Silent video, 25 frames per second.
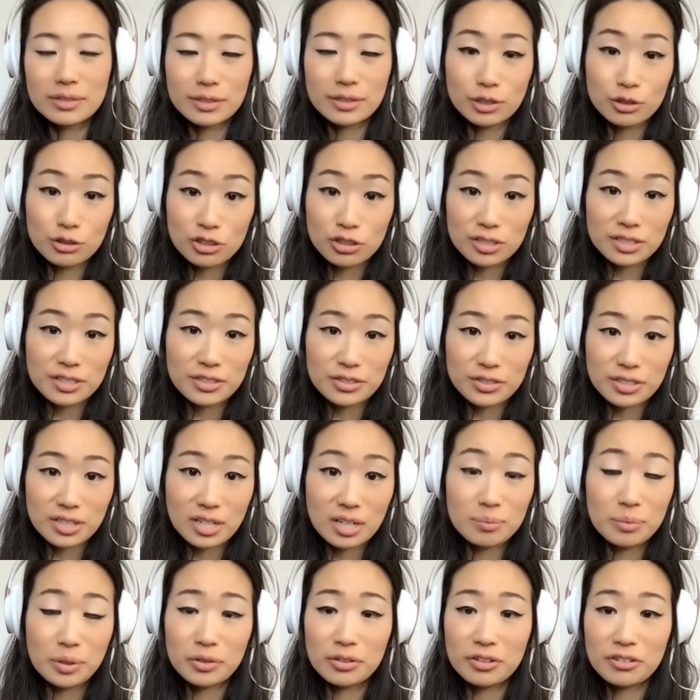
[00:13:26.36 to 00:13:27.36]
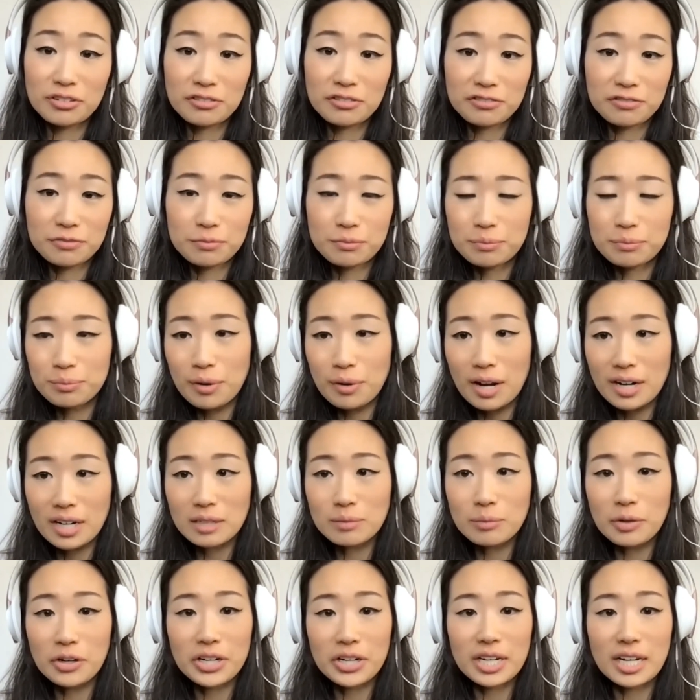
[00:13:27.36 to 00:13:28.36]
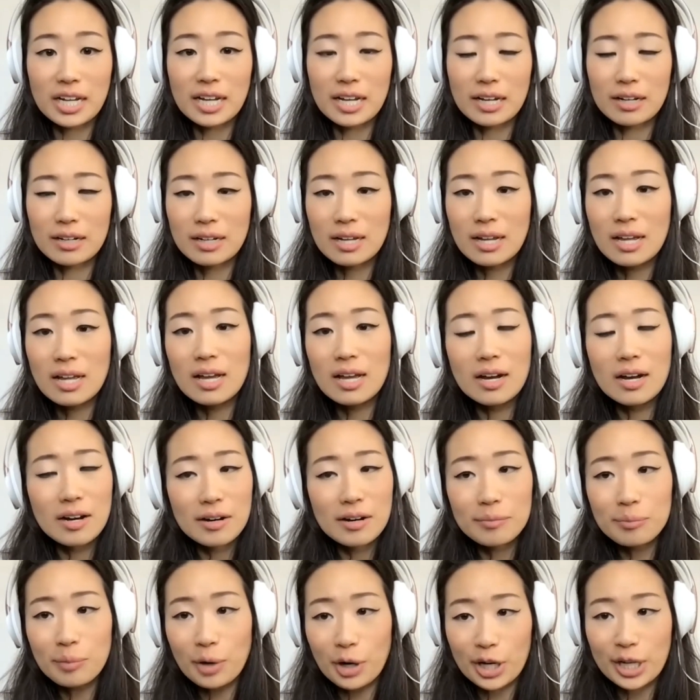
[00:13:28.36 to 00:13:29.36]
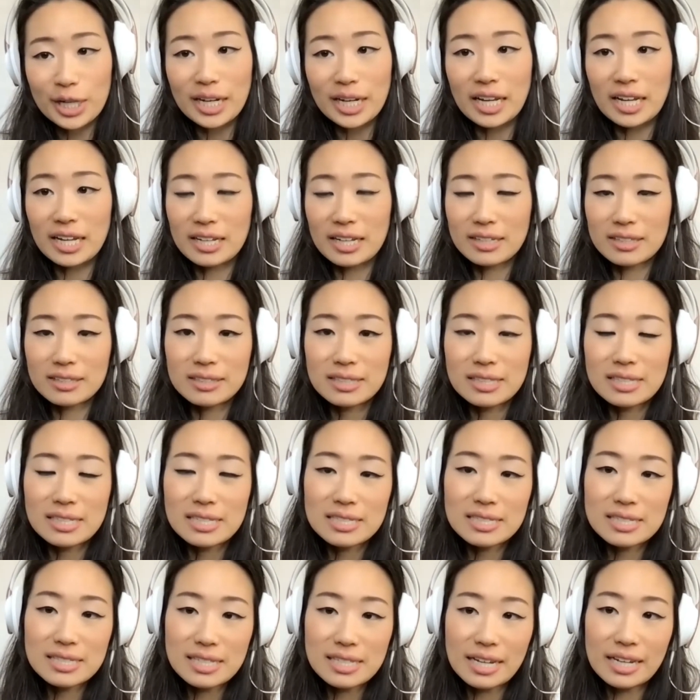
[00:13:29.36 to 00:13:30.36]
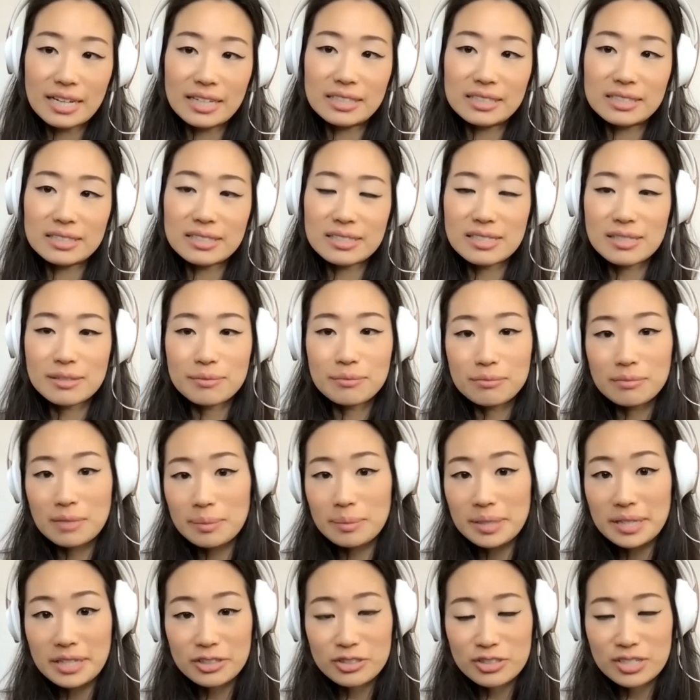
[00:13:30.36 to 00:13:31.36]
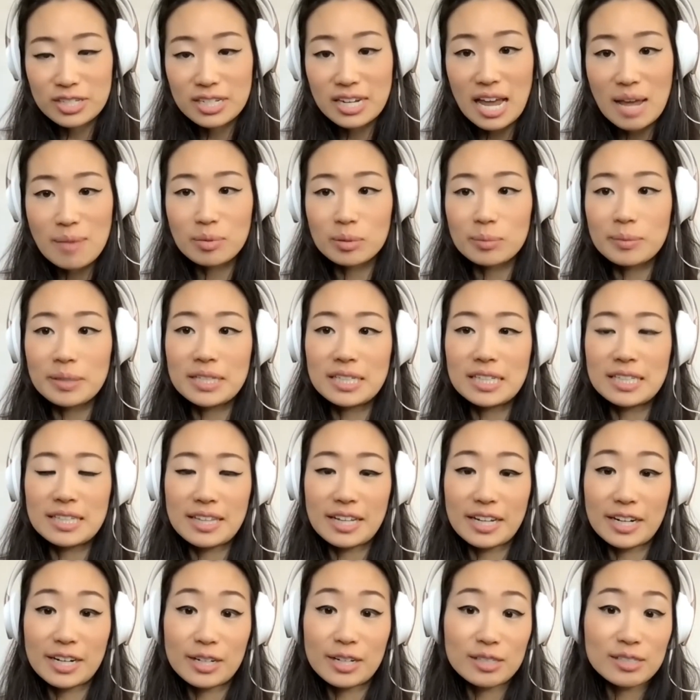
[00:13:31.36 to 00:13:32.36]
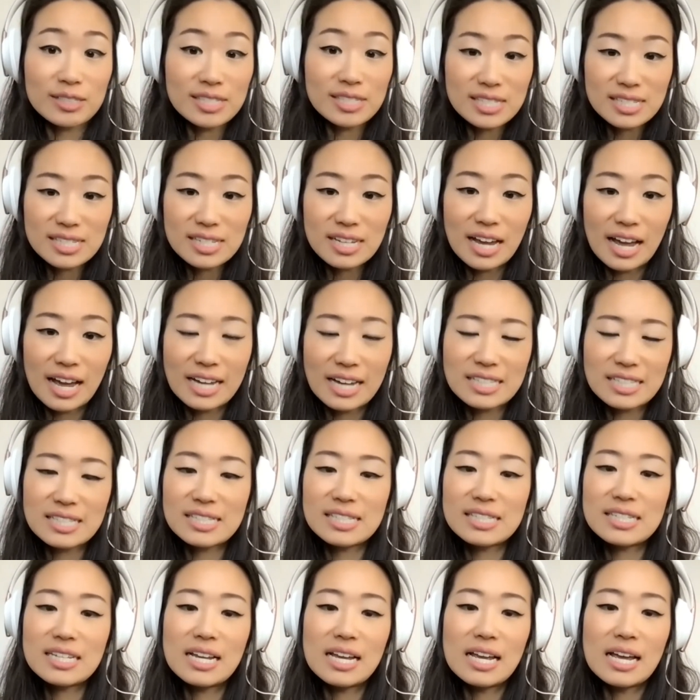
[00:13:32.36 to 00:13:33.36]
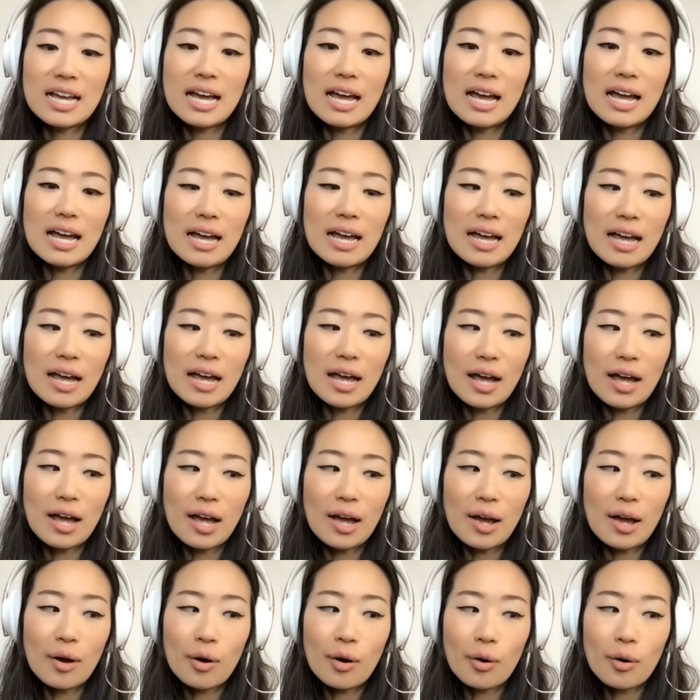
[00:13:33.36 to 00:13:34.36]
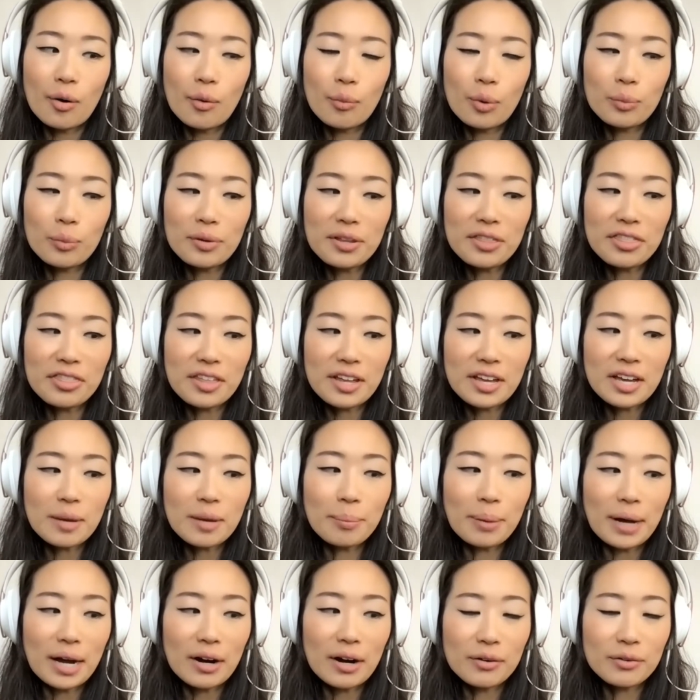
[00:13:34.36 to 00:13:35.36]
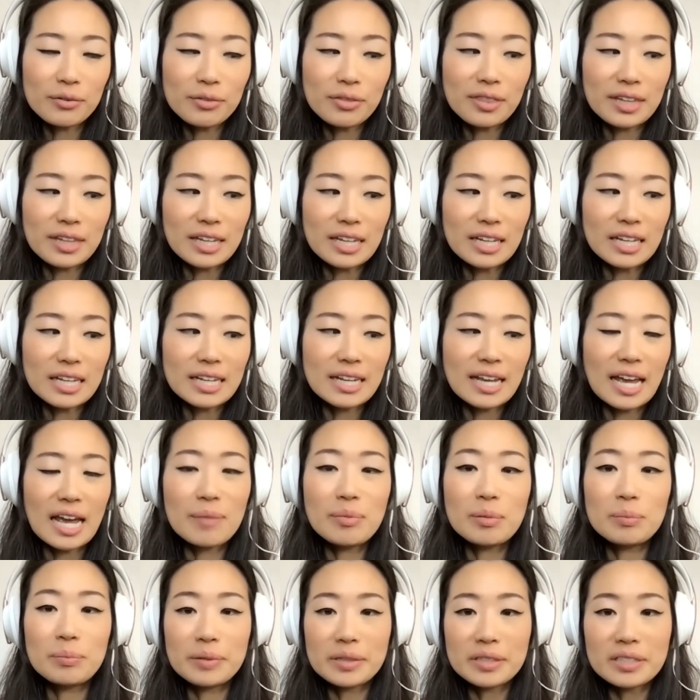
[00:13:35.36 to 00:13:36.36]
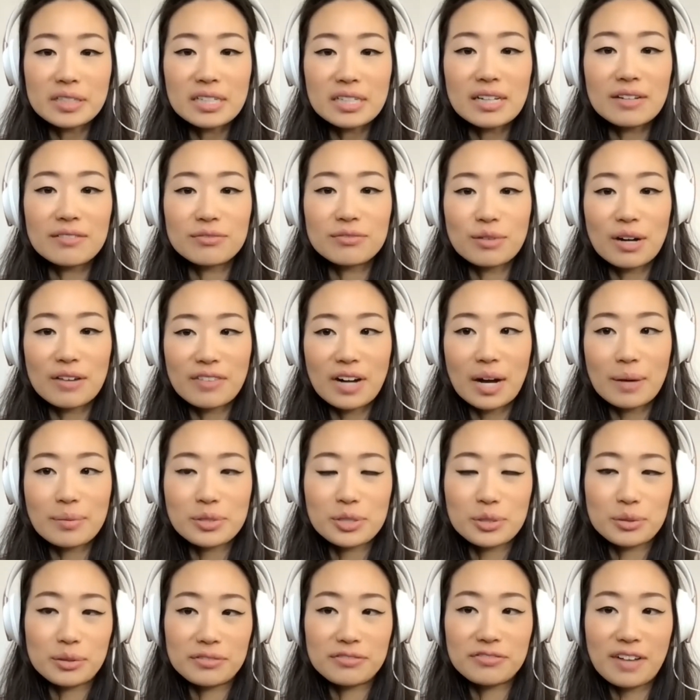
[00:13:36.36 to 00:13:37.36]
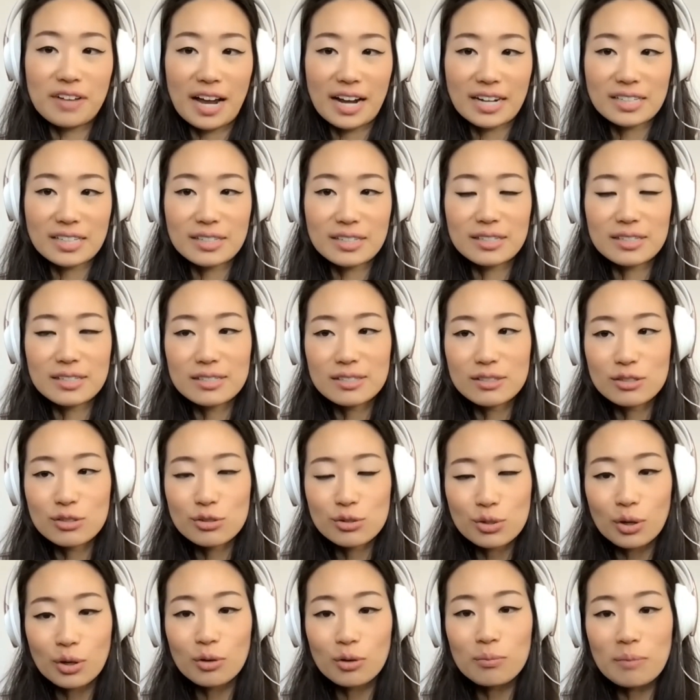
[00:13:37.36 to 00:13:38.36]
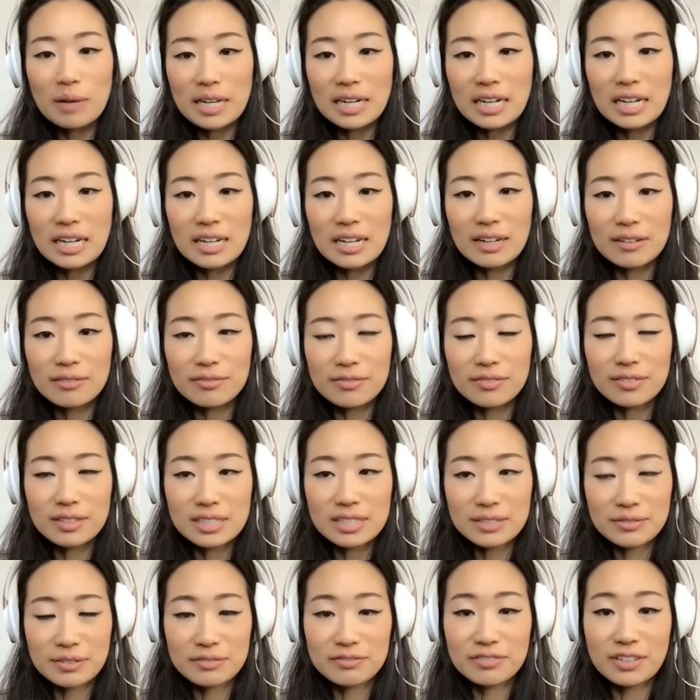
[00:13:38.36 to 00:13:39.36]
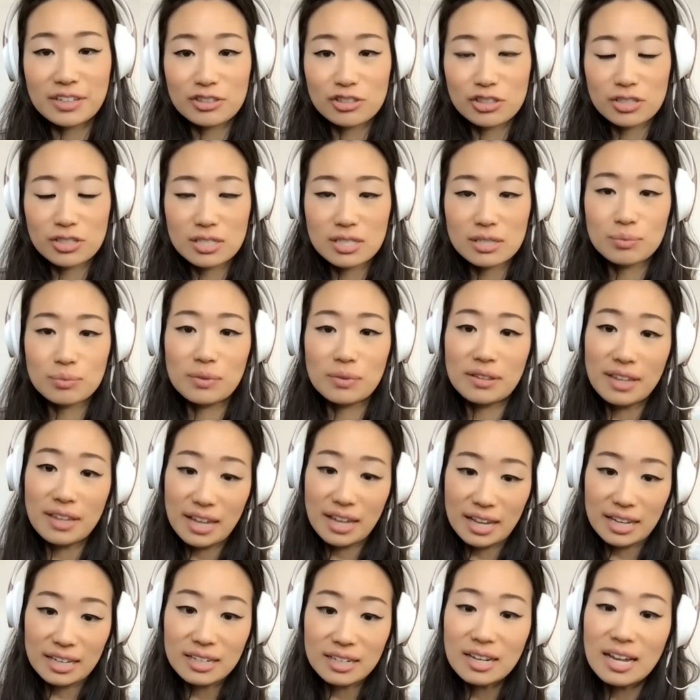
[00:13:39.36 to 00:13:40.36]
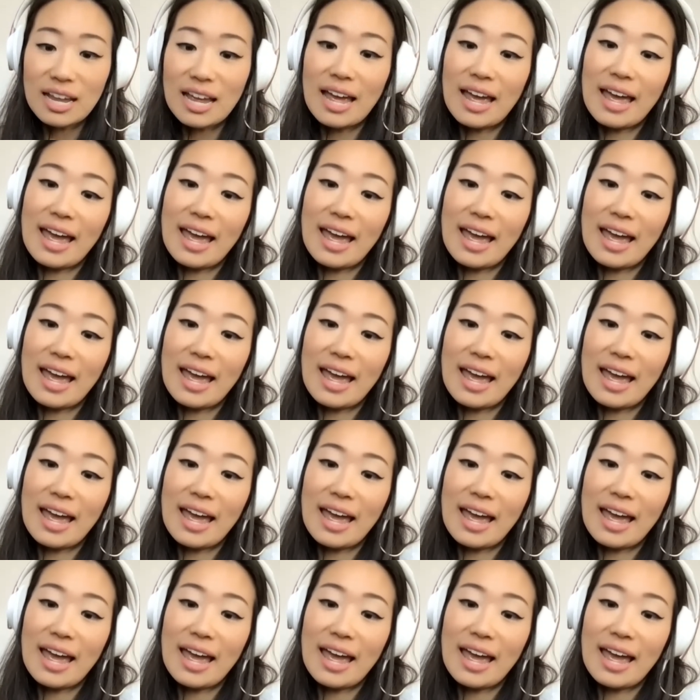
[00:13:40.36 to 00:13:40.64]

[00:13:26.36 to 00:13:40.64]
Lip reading: usually there's a component of product marketing, sales, maybe there's enablement in there, CS. When we think about the capability of RevOps to affect so many of the different functions within,